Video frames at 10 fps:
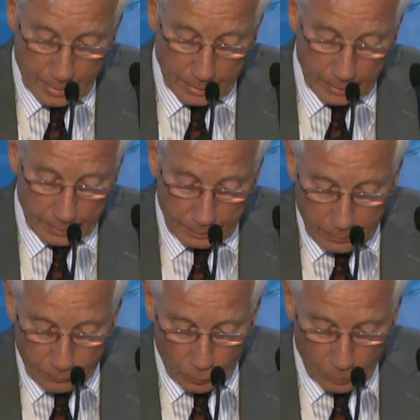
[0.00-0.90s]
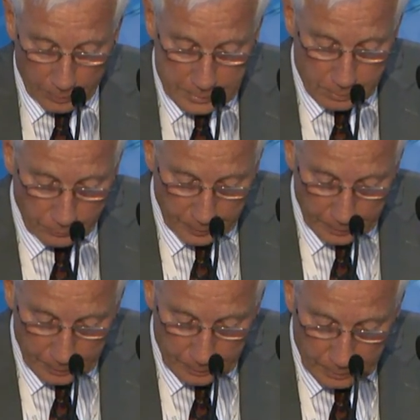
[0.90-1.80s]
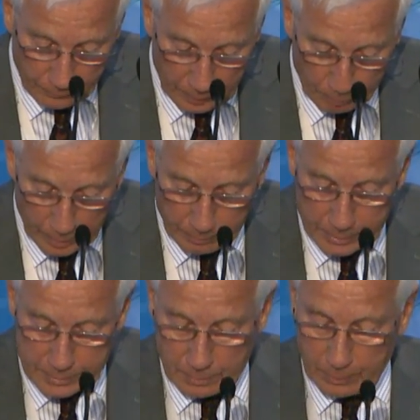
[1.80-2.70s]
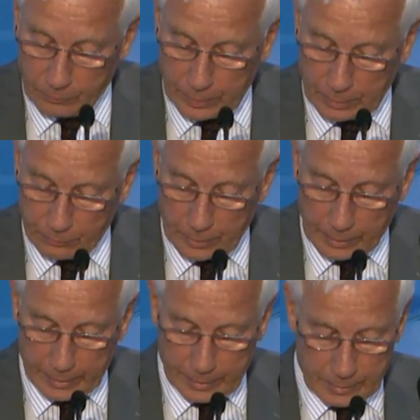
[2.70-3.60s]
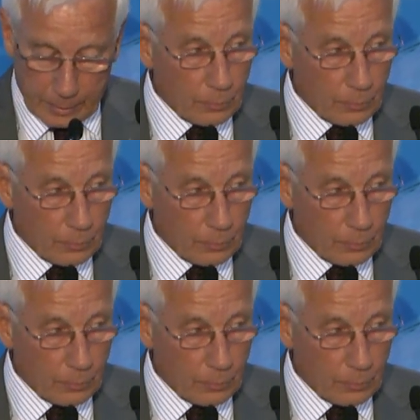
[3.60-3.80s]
In an interview with Slovenian TV, Prime Minister Medvedev declared in